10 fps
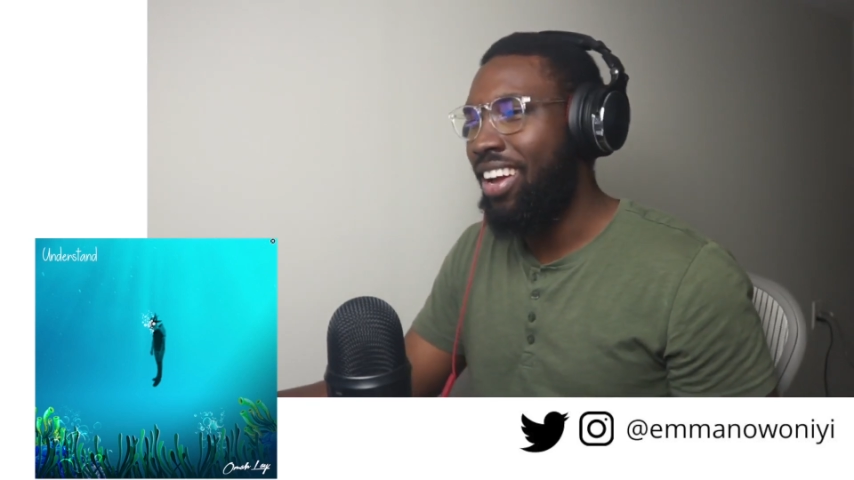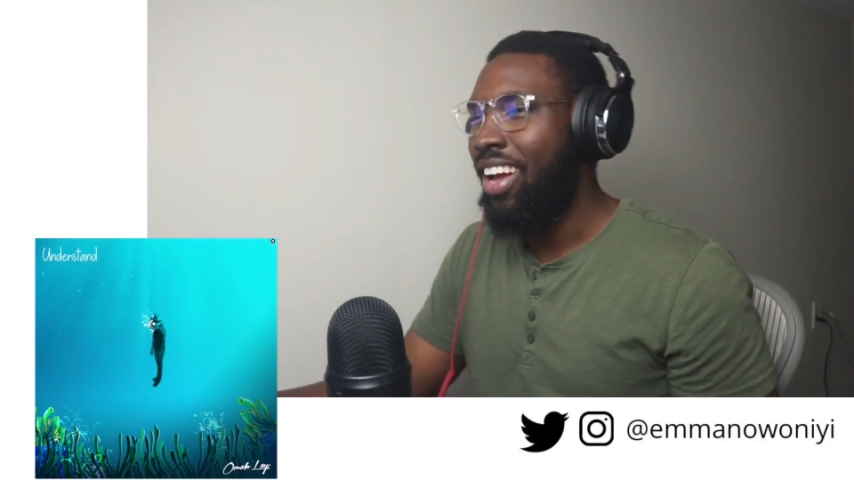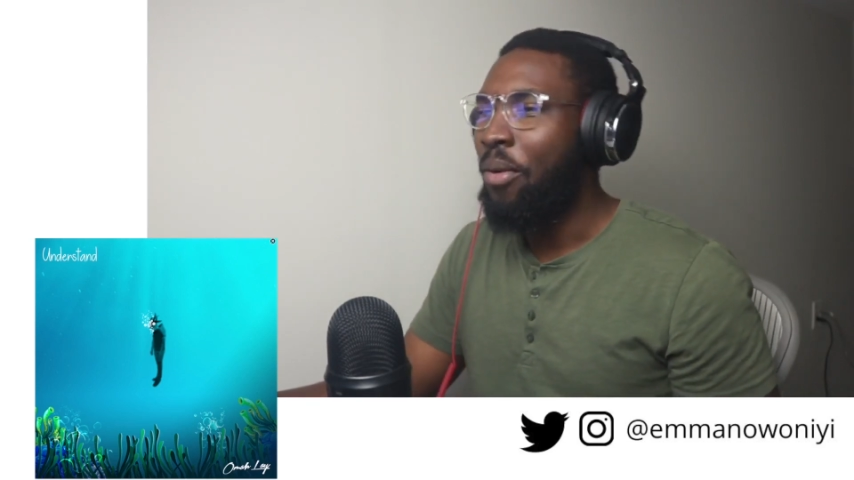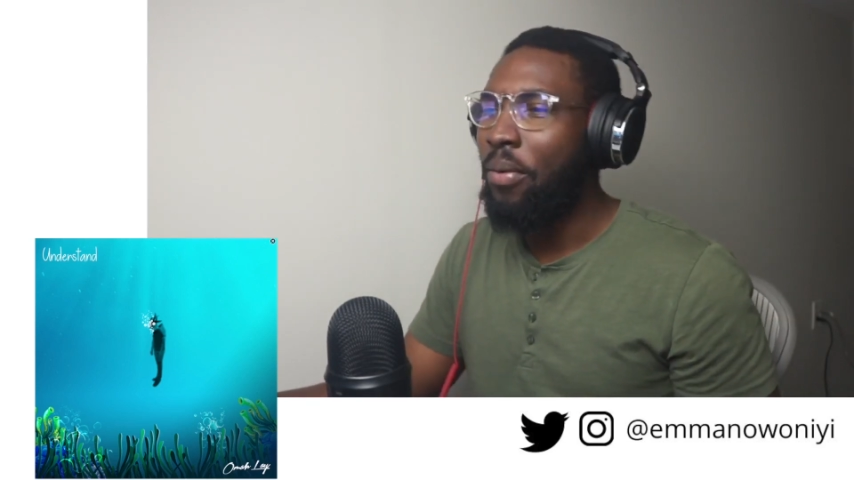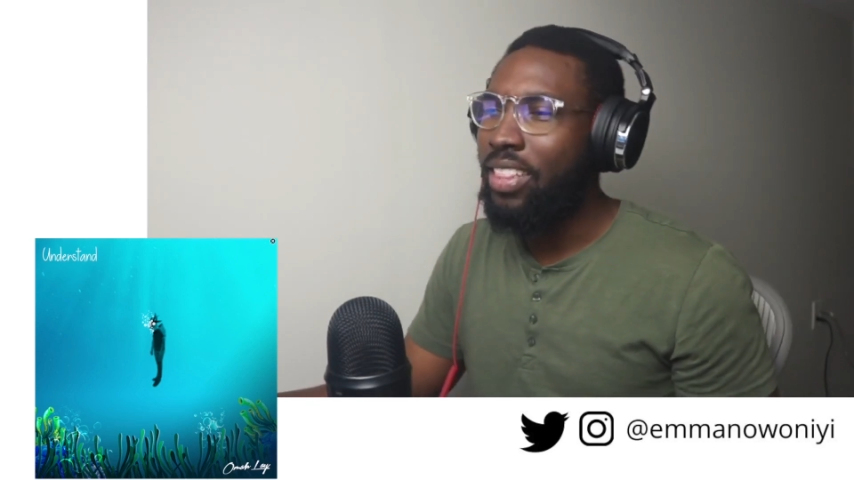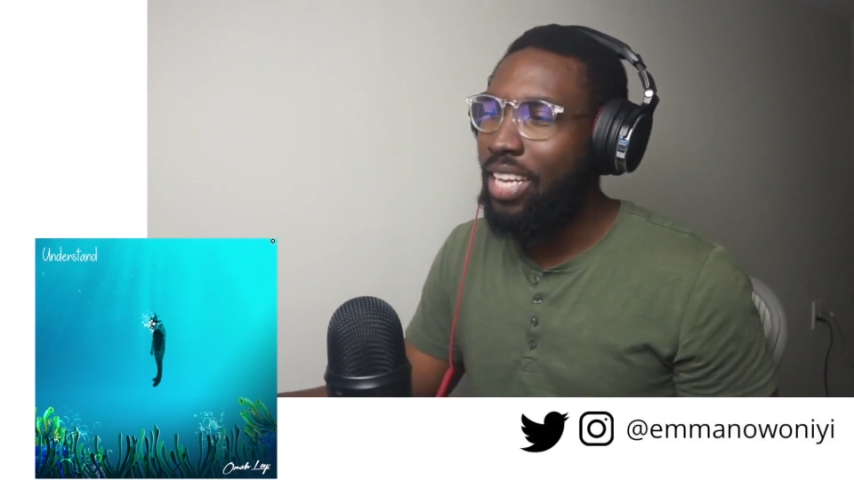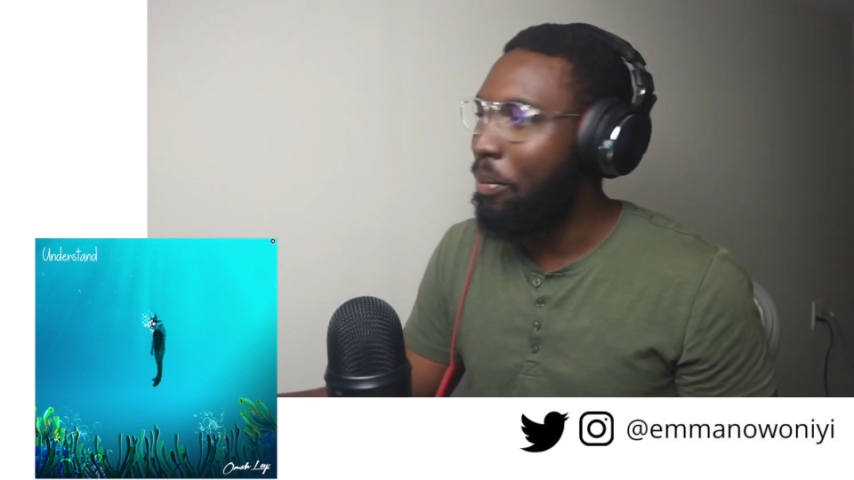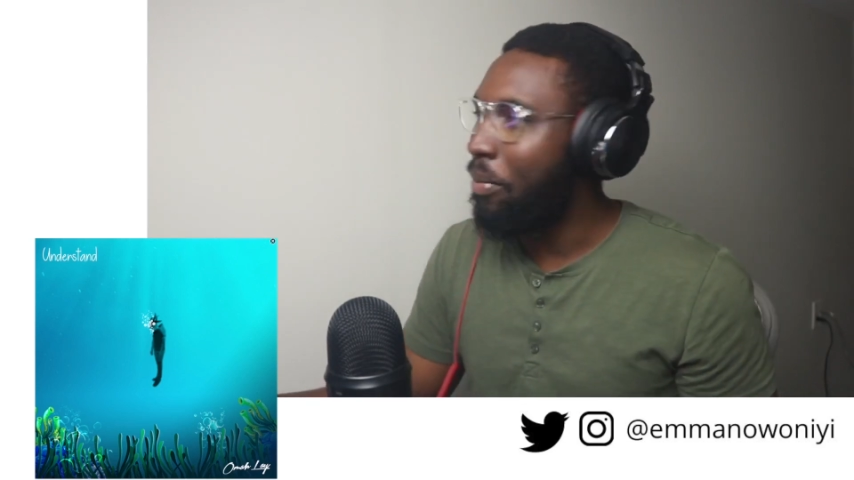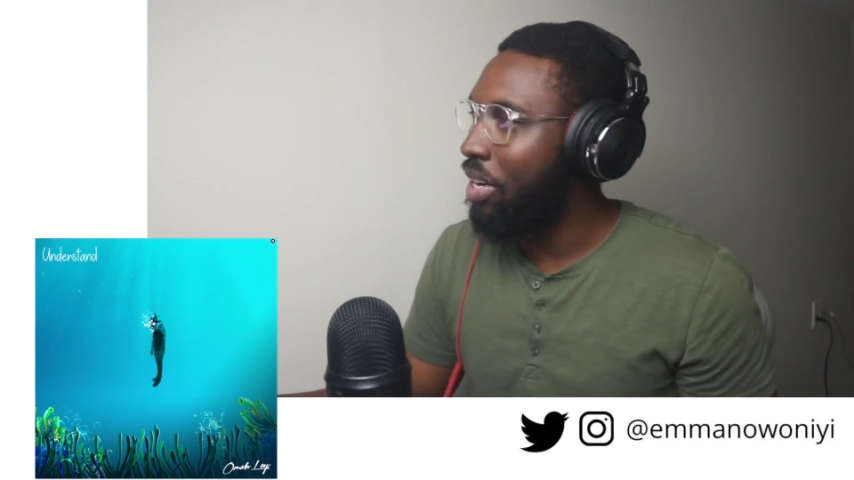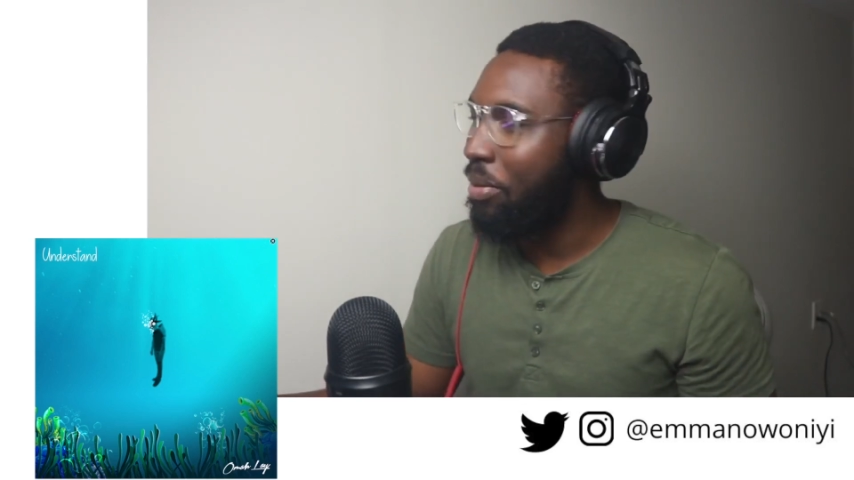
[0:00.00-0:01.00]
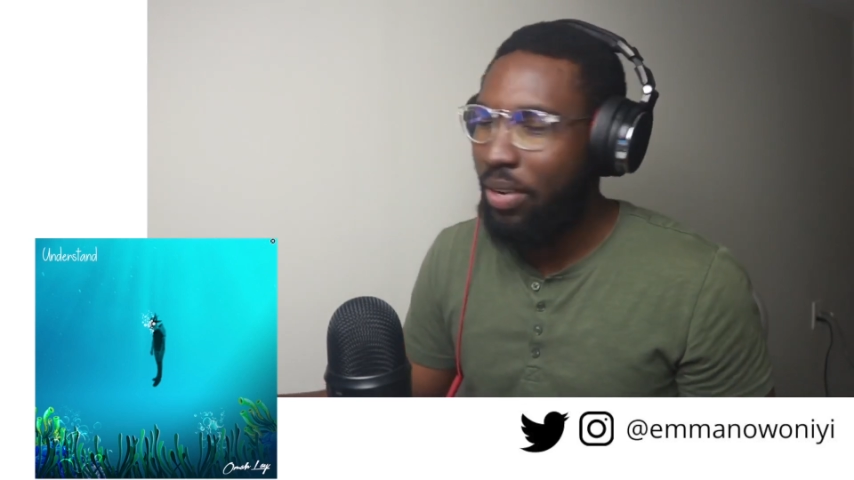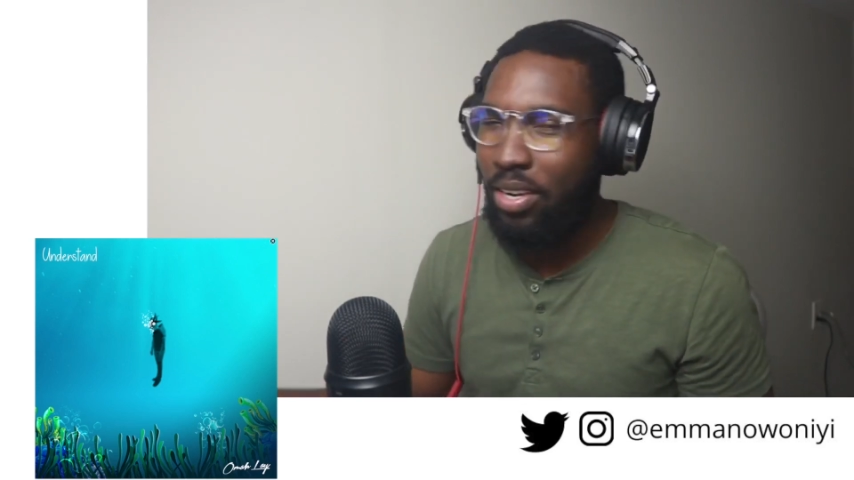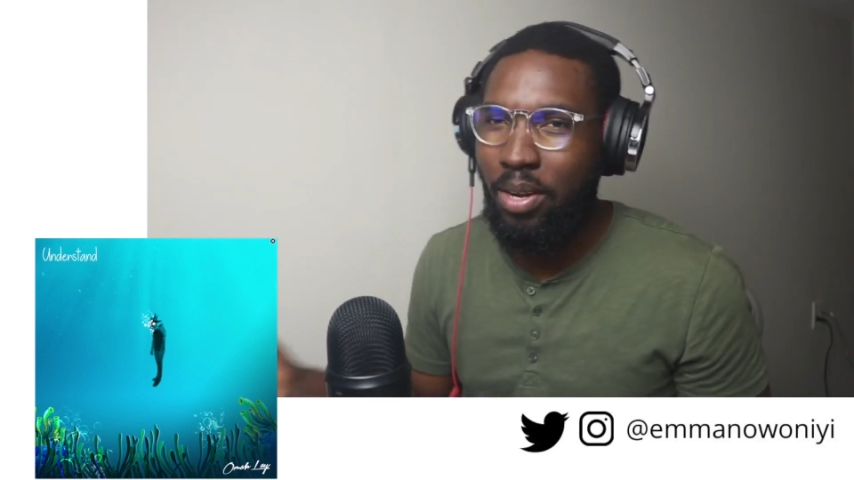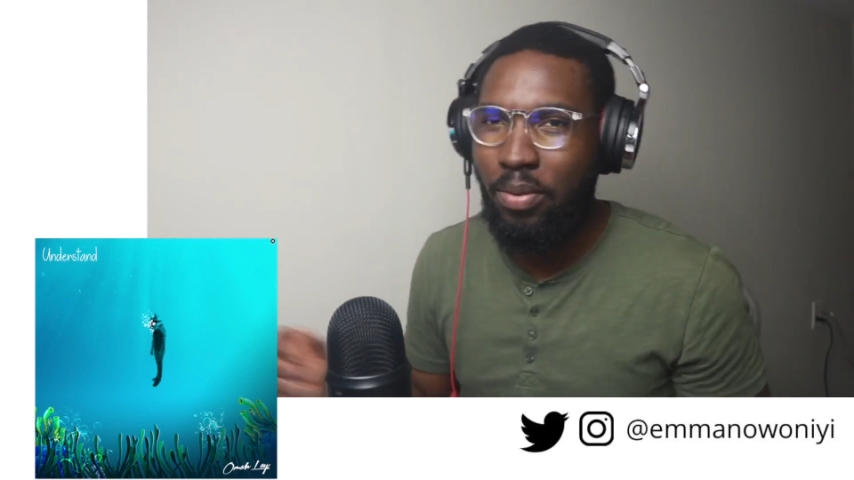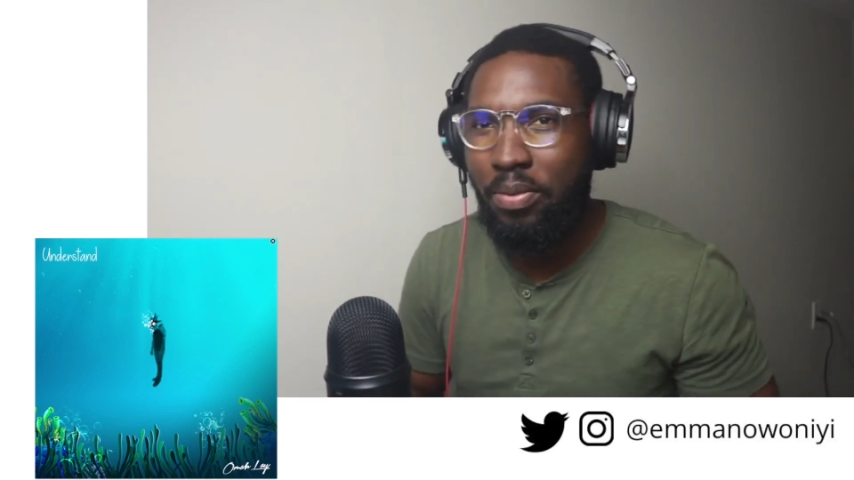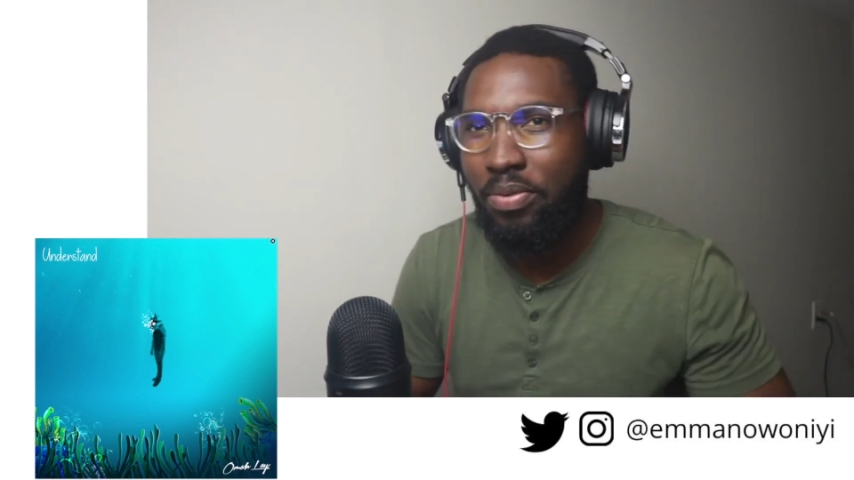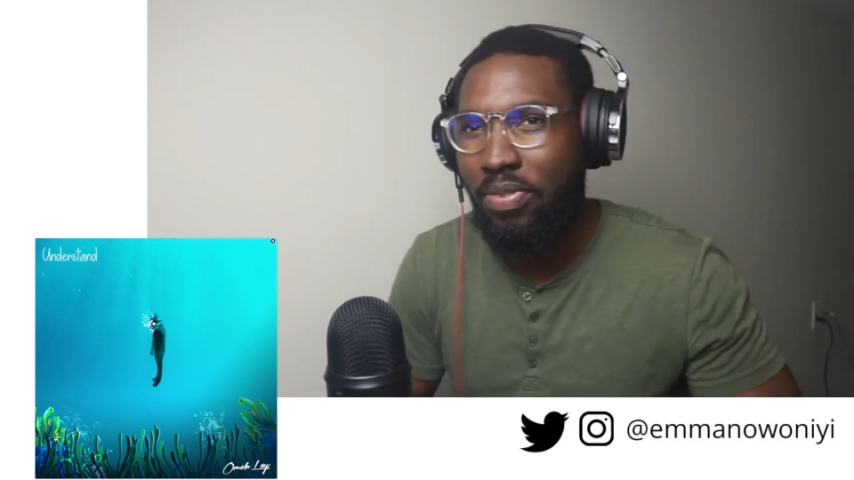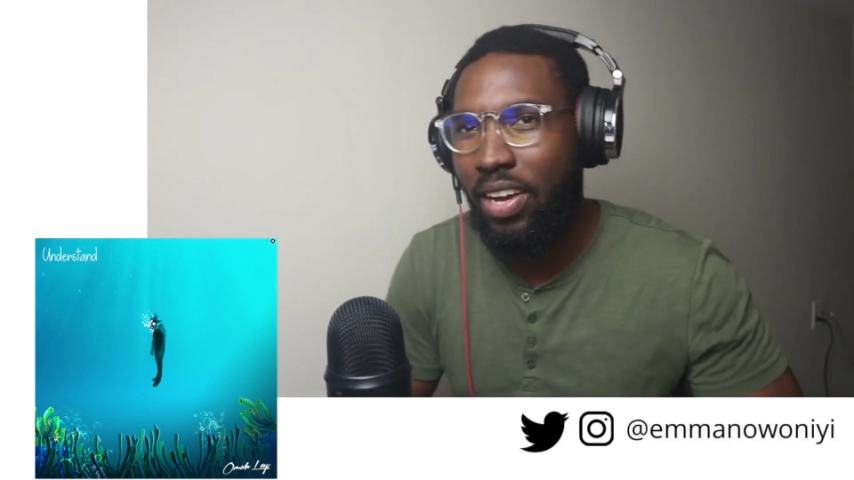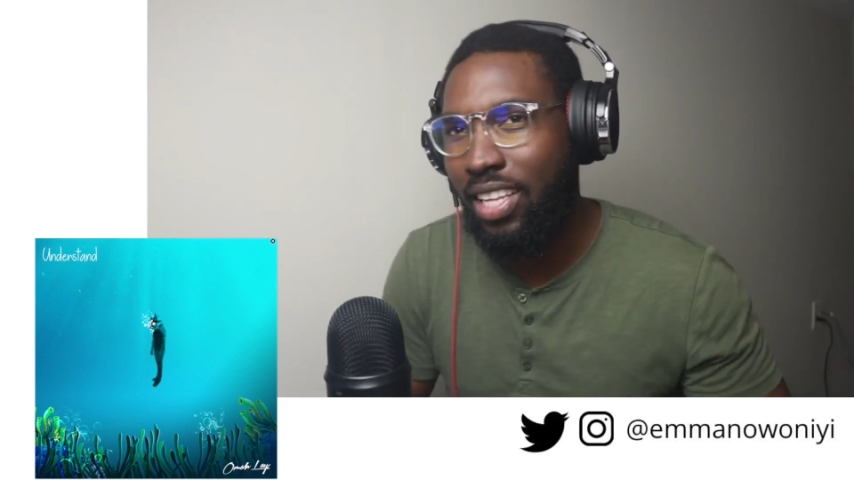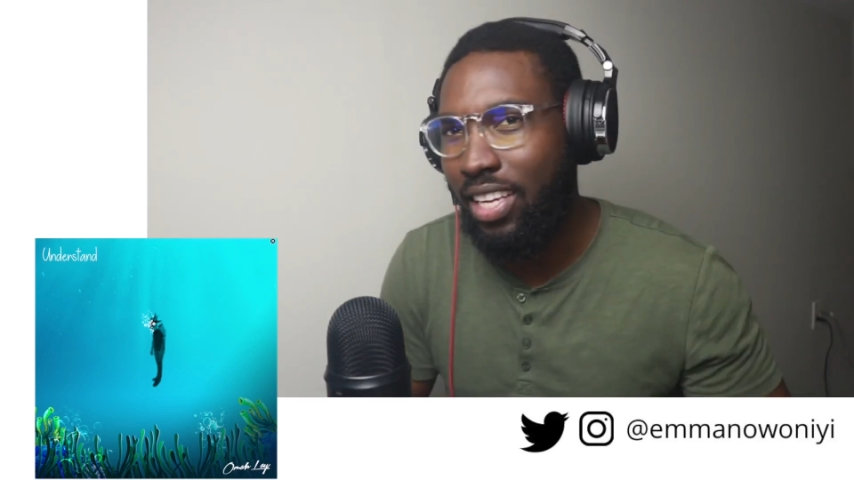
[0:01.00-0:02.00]
One thing I'm already picking up from the
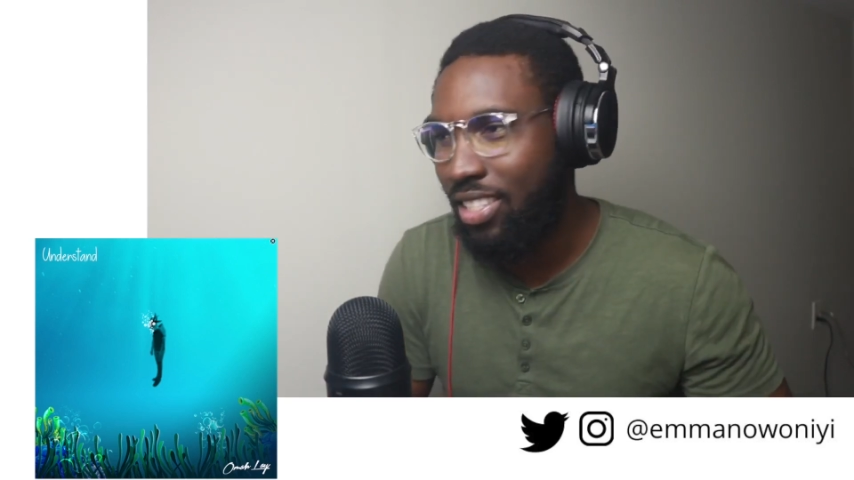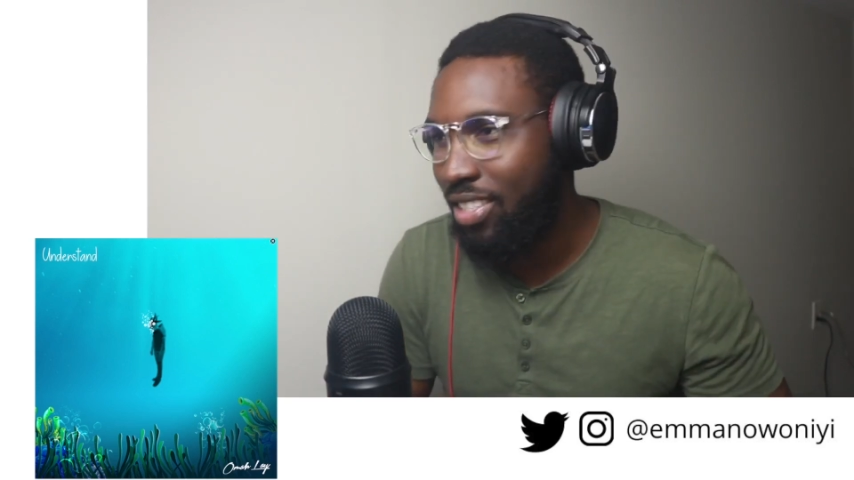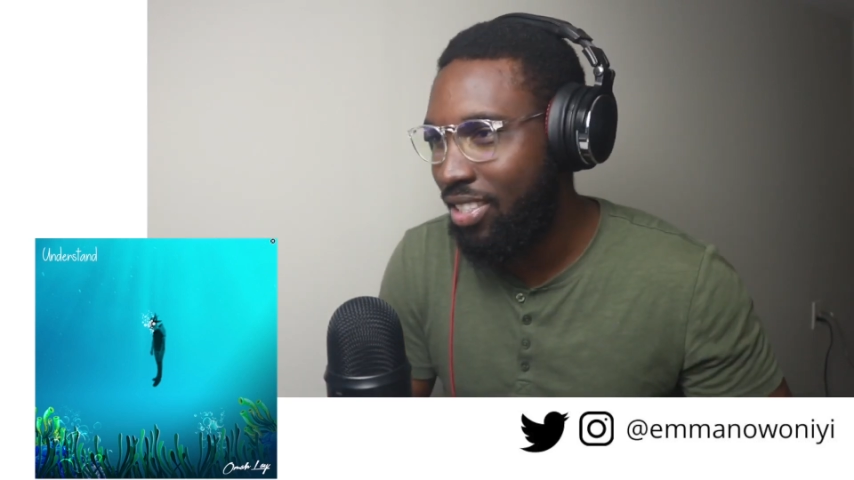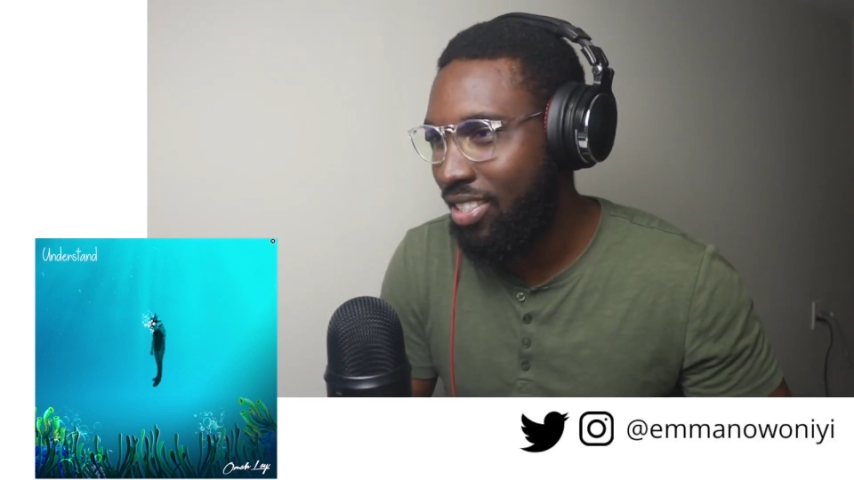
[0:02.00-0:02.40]
fact that this